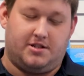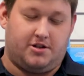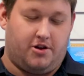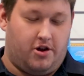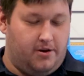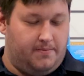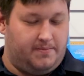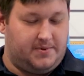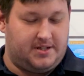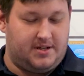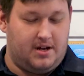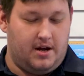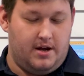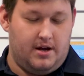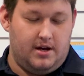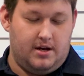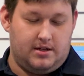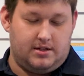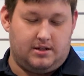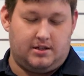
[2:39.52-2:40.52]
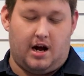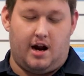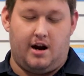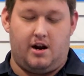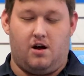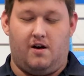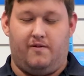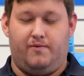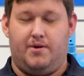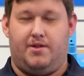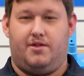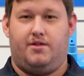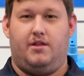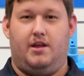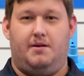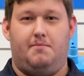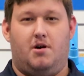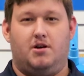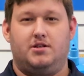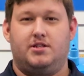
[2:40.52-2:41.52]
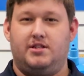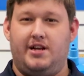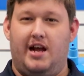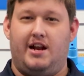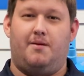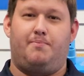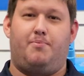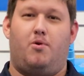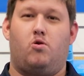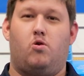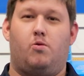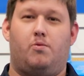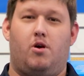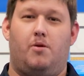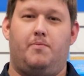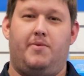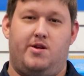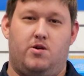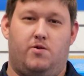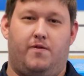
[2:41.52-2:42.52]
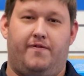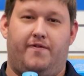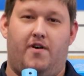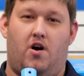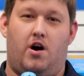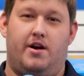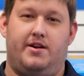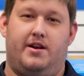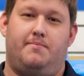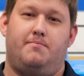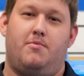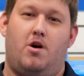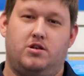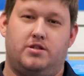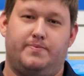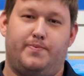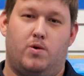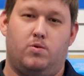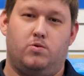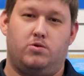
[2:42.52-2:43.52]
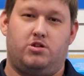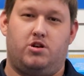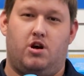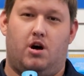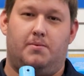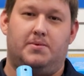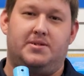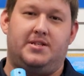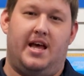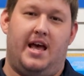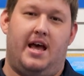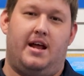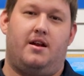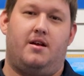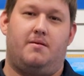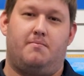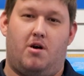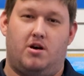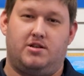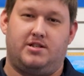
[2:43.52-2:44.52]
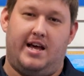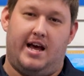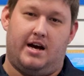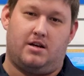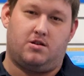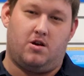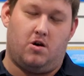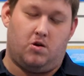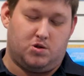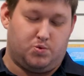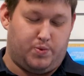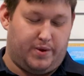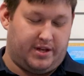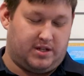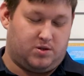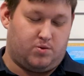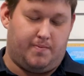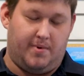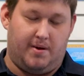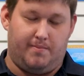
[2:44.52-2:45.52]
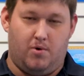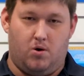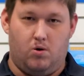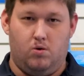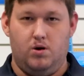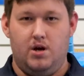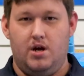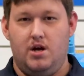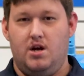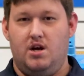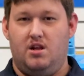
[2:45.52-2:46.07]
and scoops, starting off with the most standard pool broom that you'll find in most pool shops and in most households with a swimming pool.